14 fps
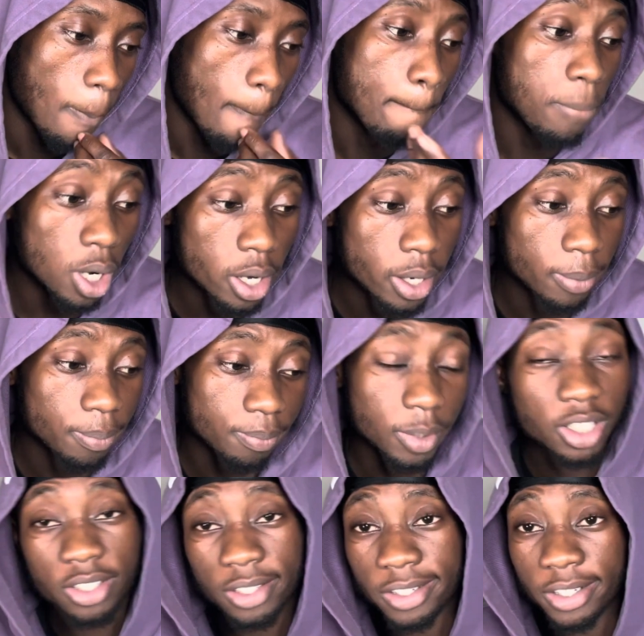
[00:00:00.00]
but
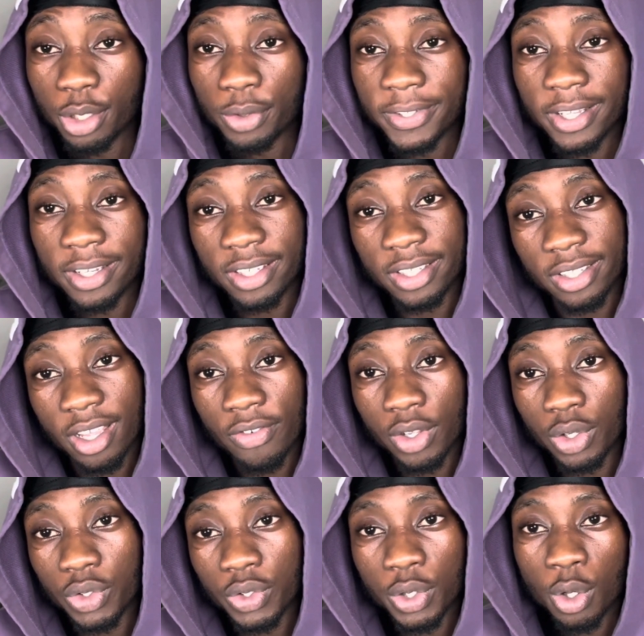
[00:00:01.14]
it's still 10-7. You
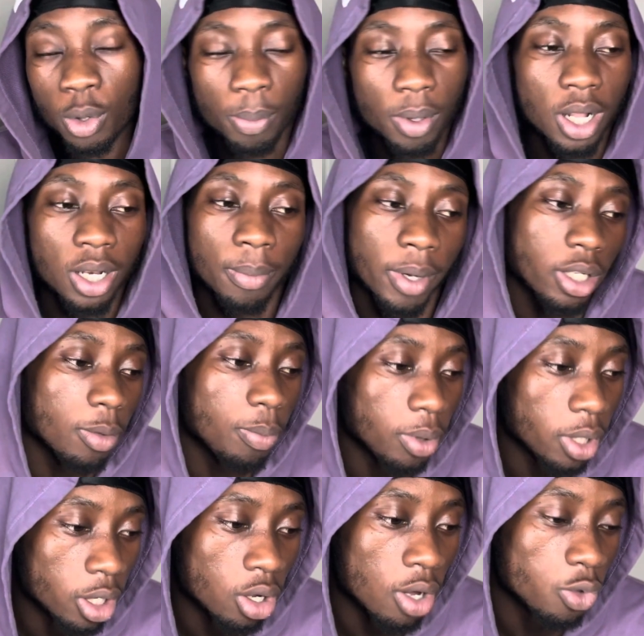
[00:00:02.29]
still probably make the
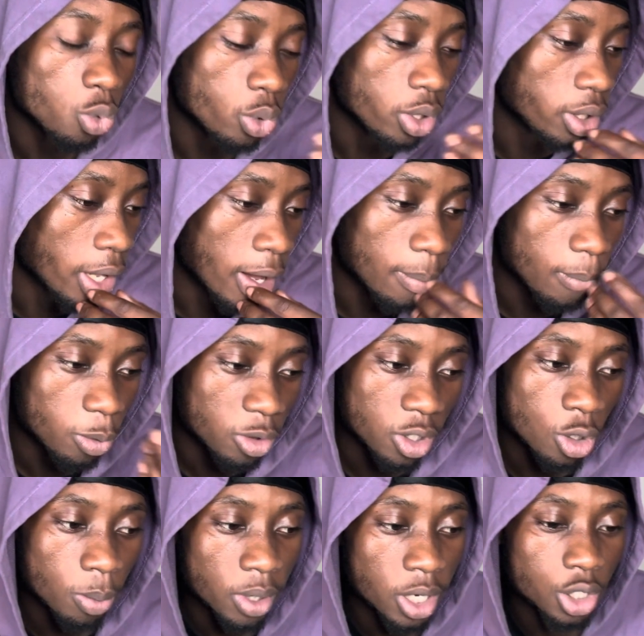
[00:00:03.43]
playoffs with that. Still
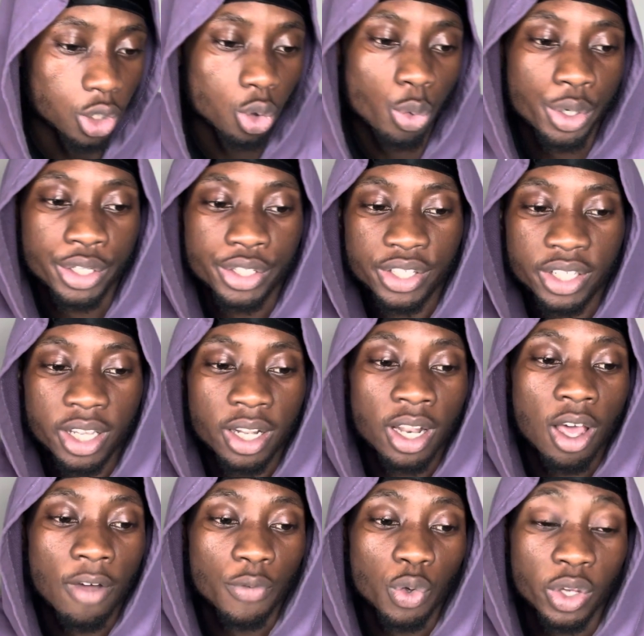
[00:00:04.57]
probably squeeze in. Now,
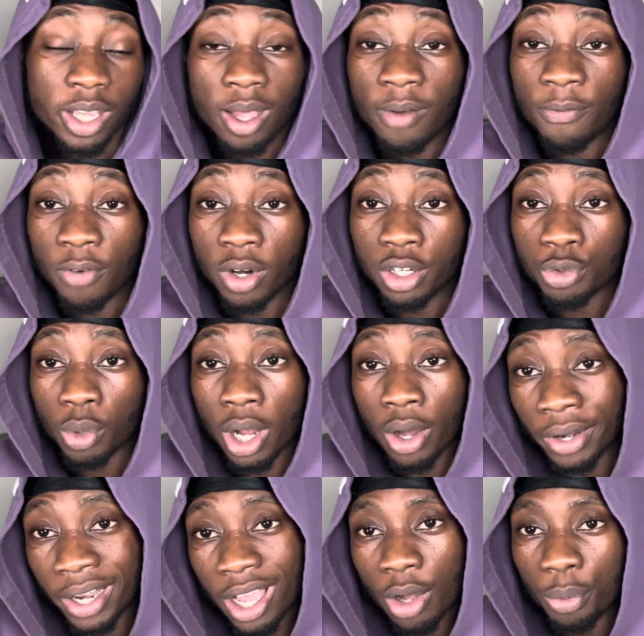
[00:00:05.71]
if you get a first round
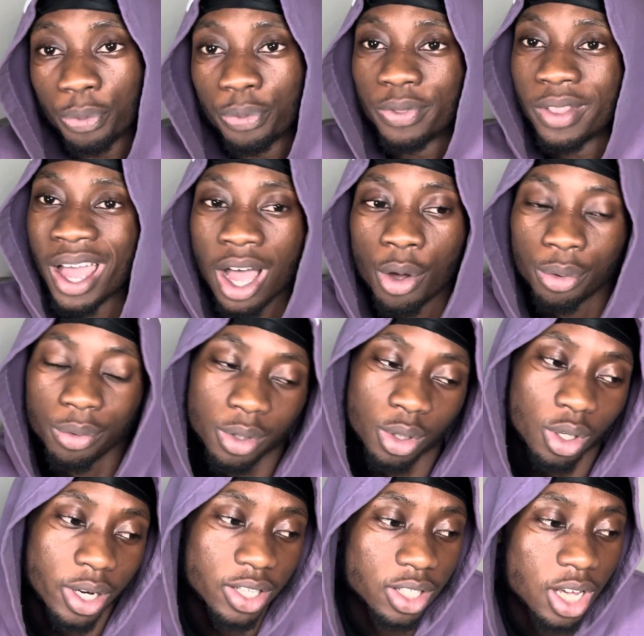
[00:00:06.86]
out down, you know
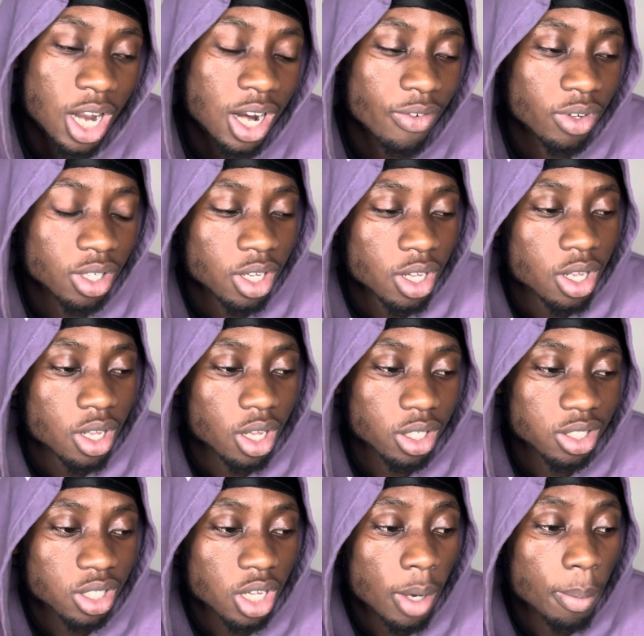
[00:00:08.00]
that's kind of a
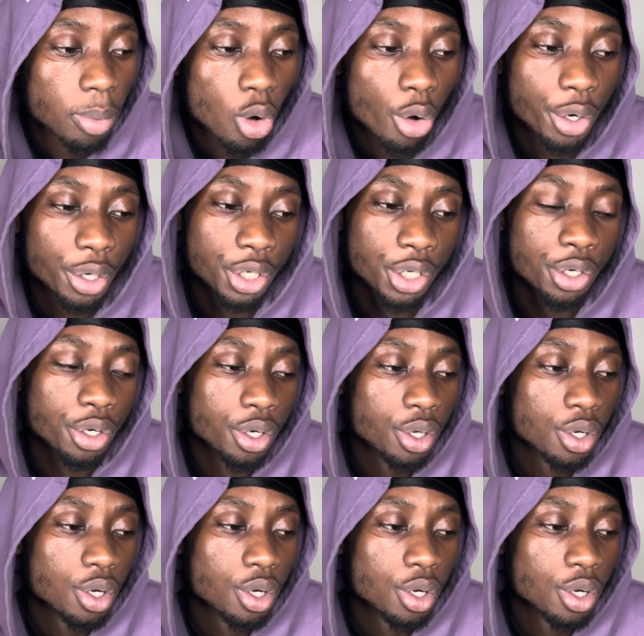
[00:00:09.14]
subpar year,